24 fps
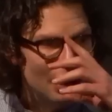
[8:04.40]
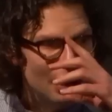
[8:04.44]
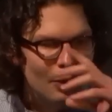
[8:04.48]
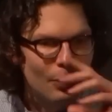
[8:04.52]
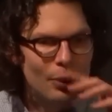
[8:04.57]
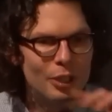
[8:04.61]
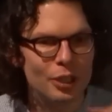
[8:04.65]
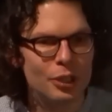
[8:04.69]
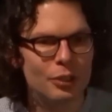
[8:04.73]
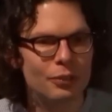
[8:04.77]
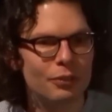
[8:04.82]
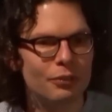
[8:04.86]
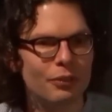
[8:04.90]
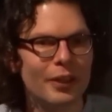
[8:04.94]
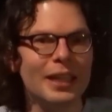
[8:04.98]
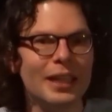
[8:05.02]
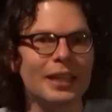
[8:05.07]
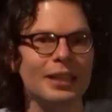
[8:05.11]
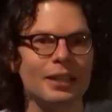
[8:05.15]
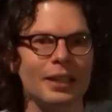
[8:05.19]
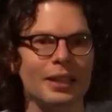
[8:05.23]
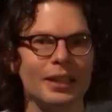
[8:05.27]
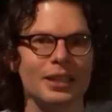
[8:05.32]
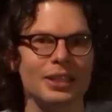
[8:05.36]
When you fake
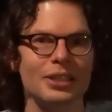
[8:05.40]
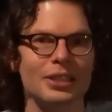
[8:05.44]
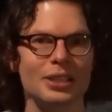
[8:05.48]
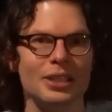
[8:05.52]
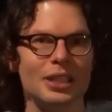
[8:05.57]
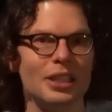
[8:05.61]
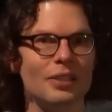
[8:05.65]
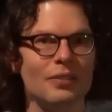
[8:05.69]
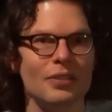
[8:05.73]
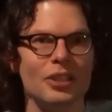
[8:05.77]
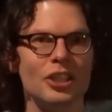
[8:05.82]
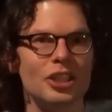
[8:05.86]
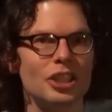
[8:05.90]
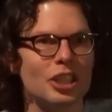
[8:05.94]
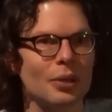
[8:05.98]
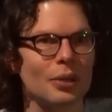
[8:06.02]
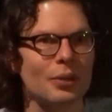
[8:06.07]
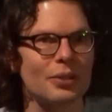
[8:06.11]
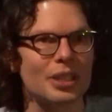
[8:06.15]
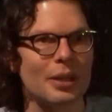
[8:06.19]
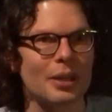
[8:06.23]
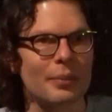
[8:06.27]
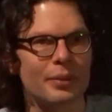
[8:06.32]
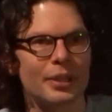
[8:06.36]
like a TV show or
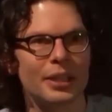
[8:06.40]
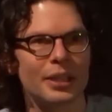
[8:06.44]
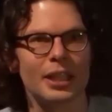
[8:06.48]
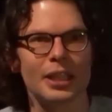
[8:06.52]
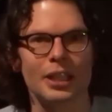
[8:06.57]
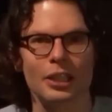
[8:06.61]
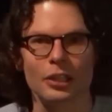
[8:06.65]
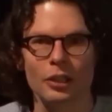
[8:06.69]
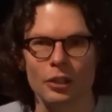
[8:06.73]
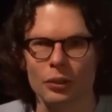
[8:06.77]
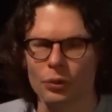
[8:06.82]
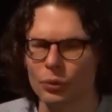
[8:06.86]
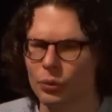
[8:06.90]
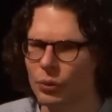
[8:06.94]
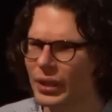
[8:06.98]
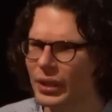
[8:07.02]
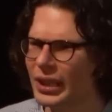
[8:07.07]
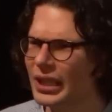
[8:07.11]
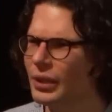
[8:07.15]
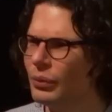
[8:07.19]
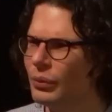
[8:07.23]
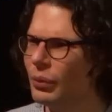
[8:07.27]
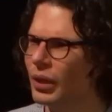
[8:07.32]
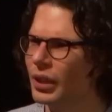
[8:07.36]
something, it can look
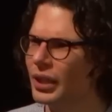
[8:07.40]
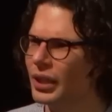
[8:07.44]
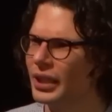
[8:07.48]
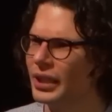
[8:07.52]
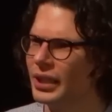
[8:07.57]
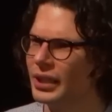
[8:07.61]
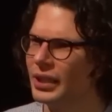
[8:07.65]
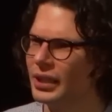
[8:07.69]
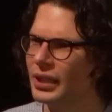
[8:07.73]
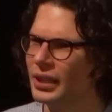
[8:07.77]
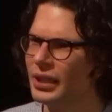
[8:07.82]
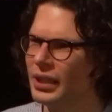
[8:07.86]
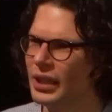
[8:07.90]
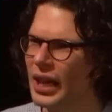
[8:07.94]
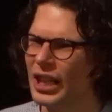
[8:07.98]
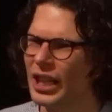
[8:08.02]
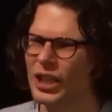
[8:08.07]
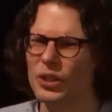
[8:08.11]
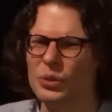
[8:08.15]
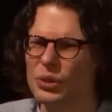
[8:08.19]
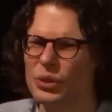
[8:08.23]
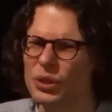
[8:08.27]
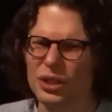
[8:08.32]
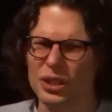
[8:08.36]
really wonky, and
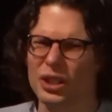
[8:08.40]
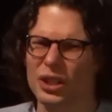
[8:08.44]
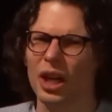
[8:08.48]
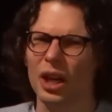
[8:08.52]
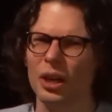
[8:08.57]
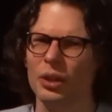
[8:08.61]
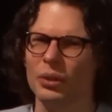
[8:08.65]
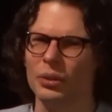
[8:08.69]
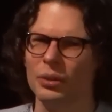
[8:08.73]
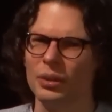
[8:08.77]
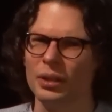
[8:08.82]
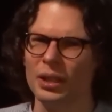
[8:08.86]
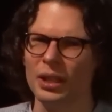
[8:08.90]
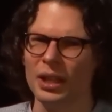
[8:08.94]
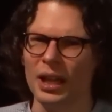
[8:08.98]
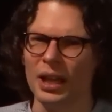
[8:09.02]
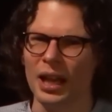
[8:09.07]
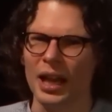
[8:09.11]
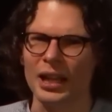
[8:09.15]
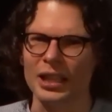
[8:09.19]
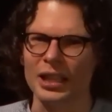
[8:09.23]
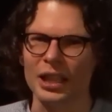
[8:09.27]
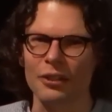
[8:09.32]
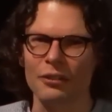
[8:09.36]
you just know.
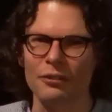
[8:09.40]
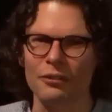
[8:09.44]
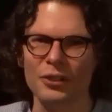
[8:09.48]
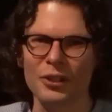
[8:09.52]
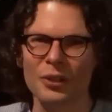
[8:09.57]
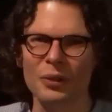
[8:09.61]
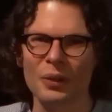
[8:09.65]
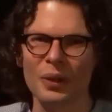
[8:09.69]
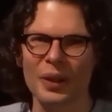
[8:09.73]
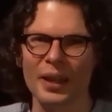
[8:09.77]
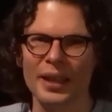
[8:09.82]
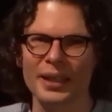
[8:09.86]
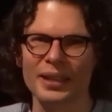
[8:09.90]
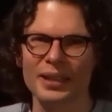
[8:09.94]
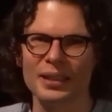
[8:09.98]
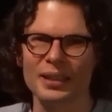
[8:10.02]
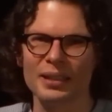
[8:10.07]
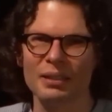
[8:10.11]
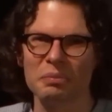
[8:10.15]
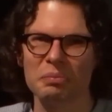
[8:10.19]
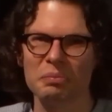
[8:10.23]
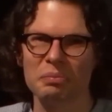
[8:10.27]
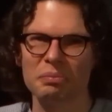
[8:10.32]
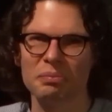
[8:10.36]
And I feel like
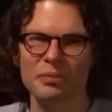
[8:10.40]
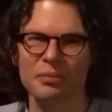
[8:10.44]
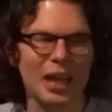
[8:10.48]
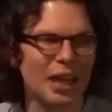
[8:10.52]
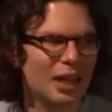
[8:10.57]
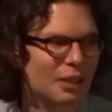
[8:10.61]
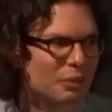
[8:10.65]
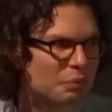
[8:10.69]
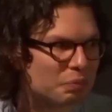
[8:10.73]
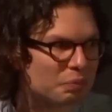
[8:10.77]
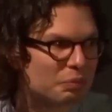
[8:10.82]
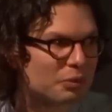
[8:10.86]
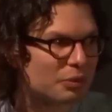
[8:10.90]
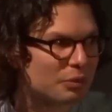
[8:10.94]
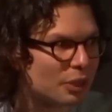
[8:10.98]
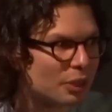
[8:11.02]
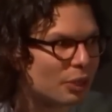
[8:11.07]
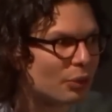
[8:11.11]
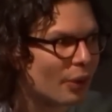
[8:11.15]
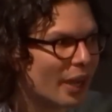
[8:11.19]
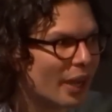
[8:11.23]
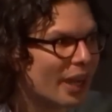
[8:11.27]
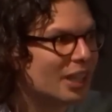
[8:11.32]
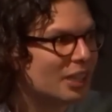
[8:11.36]
that
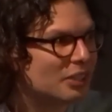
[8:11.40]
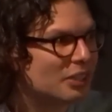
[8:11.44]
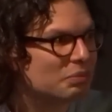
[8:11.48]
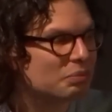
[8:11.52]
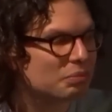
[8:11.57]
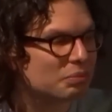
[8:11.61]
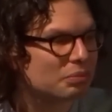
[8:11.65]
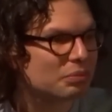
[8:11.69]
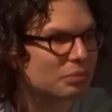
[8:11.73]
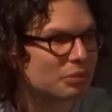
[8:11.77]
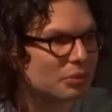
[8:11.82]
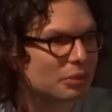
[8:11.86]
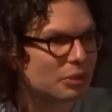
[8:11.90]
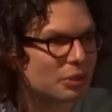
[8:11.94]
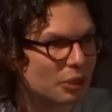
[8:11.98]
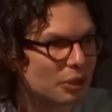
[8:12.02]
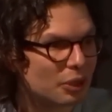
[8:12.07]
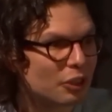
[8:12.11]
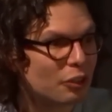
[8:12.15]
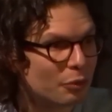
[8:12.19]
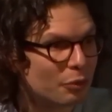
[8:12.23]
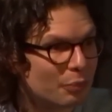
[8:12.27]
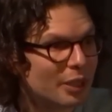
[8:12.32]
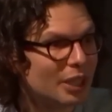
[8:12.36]
Lorraine could
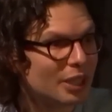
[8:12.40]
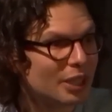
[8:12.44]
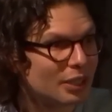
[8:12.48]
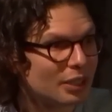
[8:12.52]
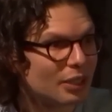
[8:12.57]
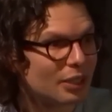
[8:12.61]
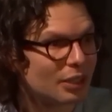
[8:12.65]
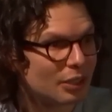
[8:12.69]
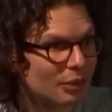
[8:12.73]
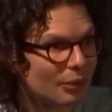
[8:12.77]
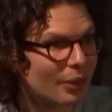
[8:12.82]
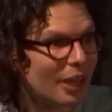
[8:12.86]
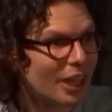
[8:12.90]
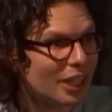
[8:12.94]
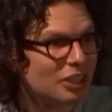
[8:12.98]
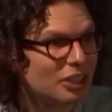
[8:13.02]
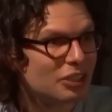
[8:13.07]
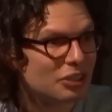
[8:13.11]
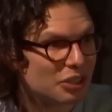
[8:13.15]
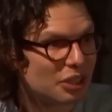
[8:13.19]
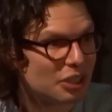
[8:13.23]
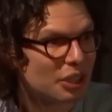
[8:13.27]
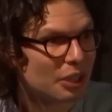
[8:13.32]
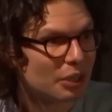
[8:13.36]
have been a Lorraine show.